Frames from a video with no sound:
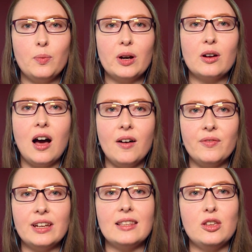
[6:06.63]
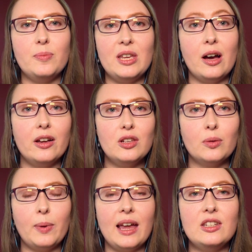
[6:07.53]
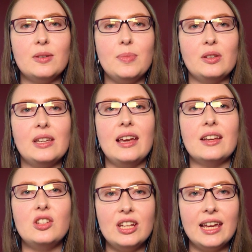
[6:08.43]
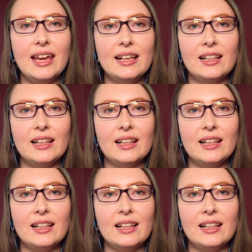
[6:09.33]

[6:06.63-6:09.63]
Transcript: we're confident you'll be on your way to building a GKE